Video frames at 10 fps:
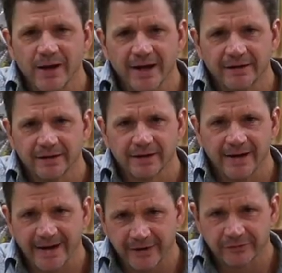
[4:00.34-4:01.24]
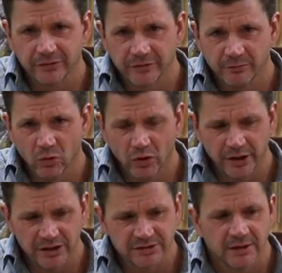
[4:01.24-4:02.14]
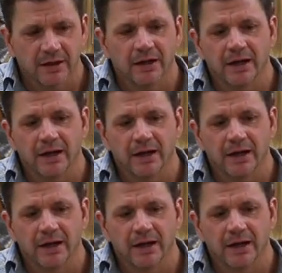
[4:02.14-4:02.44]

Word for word: banding after the mortise?